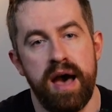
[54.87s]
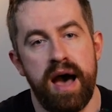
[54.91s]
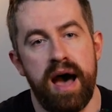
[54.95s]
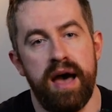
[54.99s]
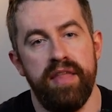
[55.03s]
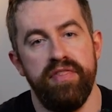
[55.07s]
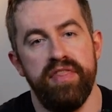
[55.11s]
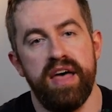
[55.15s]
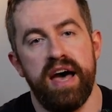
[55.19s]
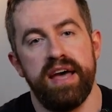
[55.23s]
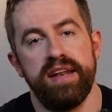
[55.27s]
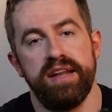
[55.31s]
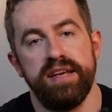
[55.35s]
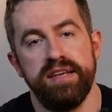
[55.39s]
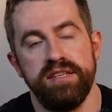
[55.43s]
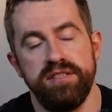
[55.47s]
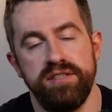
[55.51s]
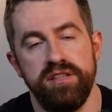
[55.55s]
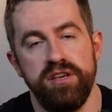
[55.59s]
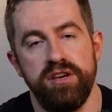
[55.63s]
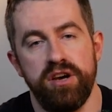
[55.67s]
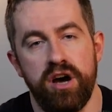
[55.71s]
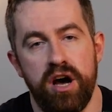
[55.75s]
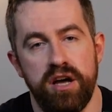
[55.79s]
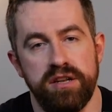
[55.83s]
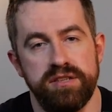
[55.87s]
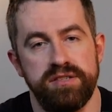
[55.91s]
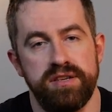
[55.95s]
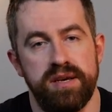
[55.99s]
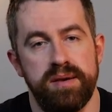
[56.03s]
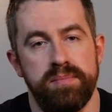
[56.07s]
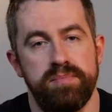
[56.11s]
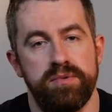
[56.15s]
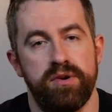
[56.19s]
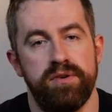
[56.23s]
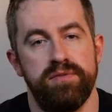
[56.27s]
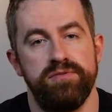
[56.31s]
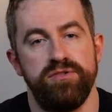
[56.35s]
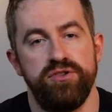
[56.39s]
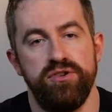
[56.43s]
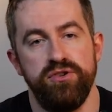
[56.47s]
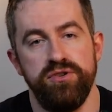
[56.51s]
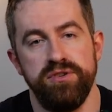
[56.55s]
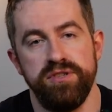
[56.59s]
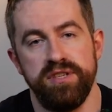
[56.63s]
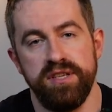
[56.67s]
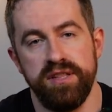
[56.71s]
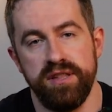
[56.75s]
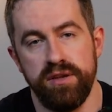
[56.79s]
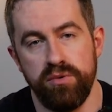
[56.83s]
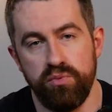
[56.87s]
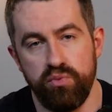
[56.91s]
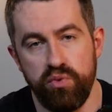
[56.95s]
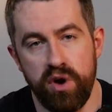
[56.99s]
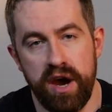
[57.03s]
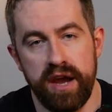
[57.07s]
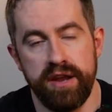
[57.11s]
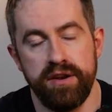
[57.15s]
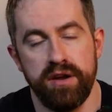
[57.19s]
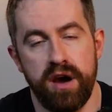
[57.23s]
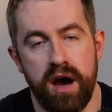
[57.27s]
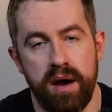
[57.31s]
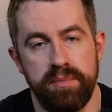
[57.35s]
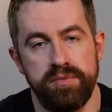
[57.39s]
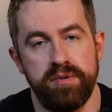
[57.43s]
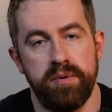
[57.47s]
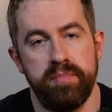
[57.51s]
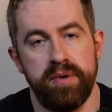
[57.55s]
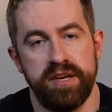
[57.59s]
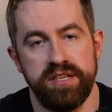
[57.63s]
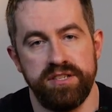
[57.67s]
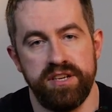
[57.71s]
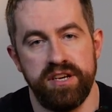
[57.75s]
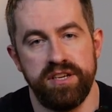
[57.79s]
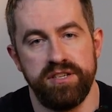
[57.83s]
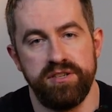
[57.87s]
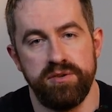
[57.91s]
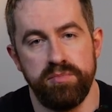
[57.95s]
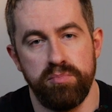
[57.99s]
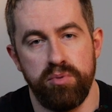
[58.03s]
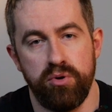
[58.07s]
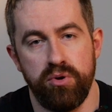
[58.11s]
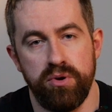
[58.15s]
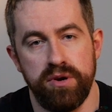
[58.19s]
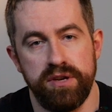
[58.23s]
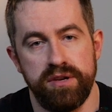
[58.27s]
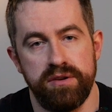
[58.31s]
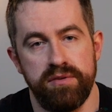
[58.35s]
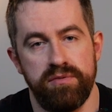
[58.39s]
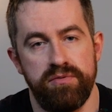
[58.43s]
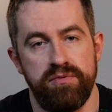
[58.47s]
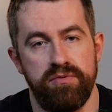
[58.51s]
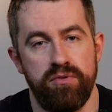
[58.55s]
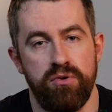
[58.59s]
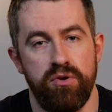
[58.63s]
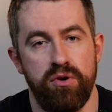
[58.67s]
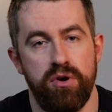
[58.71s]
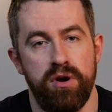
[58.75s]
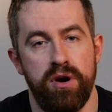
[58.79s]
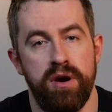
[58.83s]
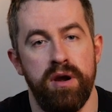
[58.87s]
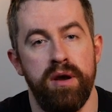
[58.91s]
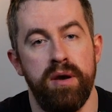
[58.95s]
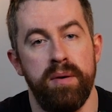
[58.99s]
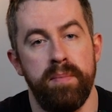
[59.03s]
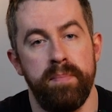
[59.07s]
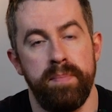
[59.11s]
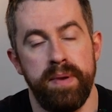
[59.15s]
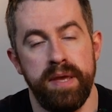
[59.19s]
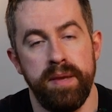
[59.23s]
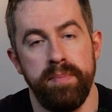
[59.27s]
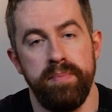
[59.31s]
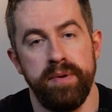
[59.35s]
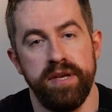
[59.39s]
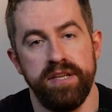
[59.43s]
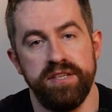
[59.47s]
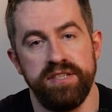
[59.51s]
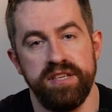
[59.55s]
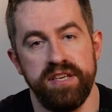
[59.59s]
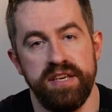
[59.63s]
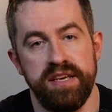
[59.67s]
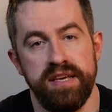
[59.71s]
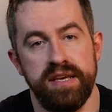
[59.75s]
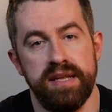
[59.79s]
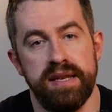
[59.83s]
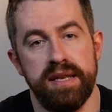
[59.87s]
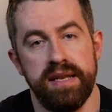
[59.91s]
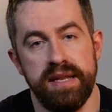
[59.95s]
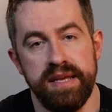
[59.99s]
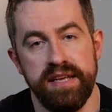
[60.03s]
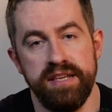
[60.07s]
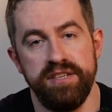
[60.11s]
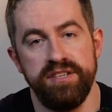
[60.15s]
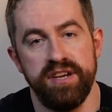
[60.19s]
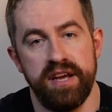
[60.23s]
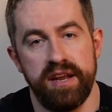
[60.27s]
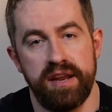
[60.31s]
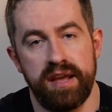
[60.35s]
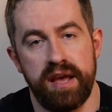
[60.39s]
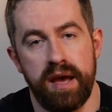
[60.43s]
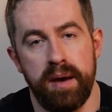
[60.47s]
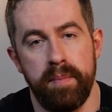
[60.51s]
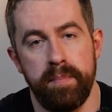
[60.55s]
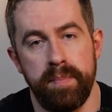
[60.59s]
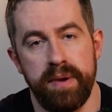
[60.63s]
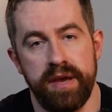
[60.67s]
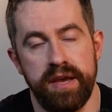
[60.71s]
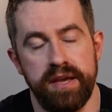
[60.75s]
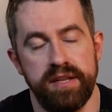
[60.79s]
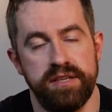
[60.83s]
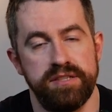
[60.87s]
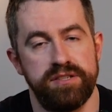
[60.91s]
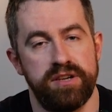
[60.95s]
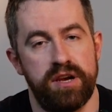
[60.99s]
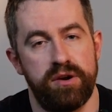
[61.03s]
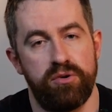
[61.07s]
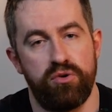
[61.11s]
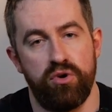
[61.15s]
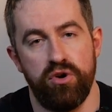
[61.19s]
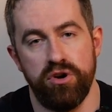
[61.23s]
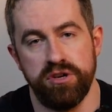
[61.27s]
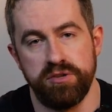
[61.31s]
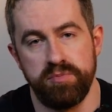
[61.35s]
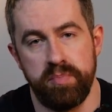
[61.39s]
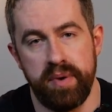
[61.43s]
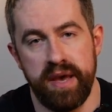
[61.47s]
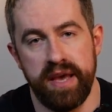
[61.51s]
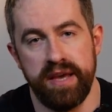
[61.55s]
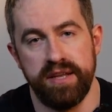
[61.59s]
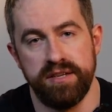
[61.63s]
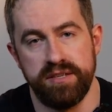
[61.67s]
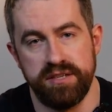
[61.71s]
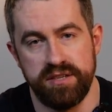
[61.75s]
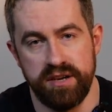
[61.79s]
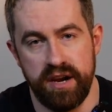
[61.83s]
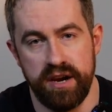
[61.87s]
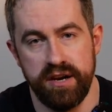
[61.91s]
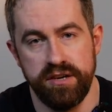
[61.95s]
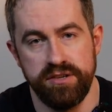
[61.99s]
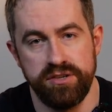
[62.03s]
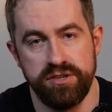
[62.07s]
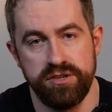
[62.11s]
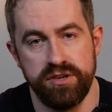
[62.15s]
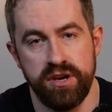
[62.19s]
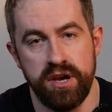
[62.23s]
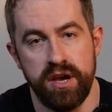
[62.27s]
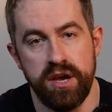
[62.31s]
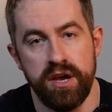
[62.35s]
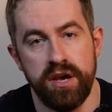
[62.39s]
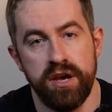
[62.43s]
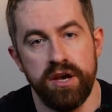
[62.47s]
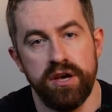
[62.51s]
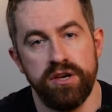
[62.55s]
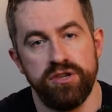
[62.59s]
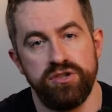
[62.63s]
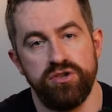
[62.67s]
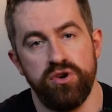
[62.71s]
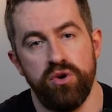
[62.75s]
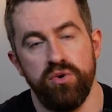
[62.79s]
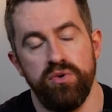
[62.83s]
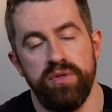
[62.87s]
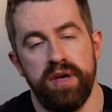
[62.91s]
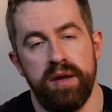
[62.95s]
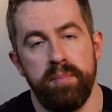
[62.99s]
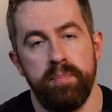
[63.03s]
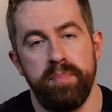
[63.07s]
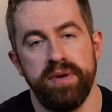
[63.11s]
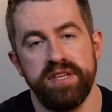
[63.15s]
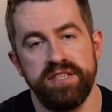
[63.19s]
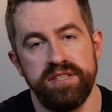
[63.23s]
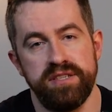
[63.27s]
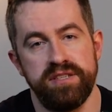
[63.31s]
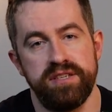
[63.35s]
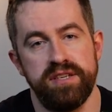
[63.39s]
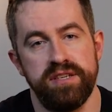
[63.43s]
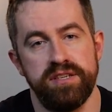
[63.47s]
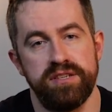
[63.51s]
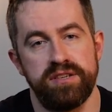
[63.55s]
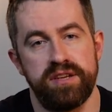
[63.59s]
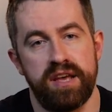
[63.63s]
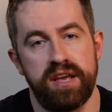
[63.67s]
And that is the concept of choosing the right optimization point for PPC lead gen campaigns across paid search, so that businesses